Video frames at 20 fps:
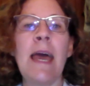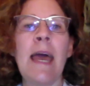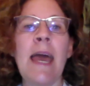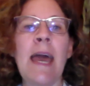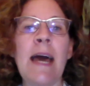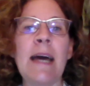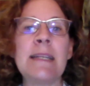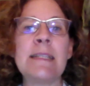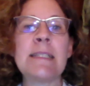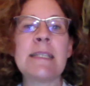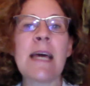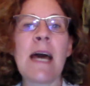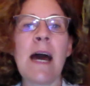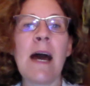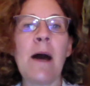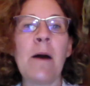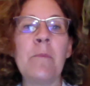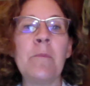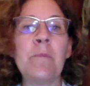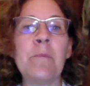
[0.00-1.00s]
and
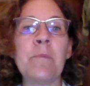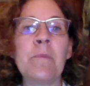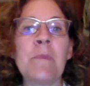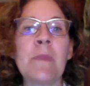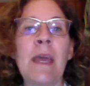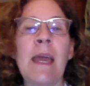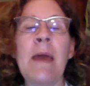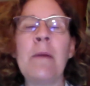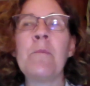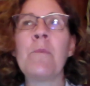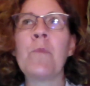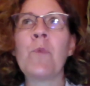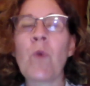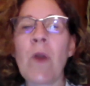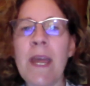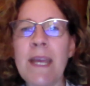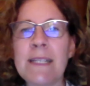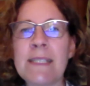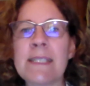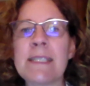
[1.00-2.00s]
um,
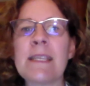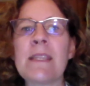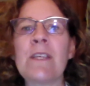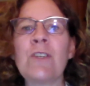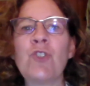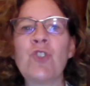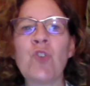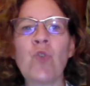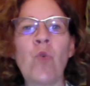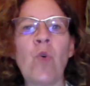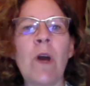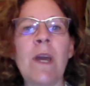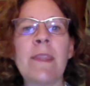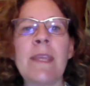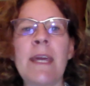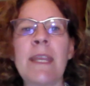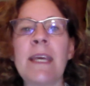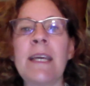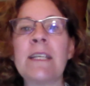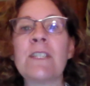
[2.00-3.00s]
embrace the joy
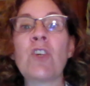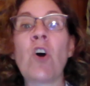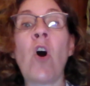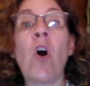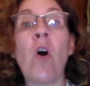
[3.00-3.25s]
that is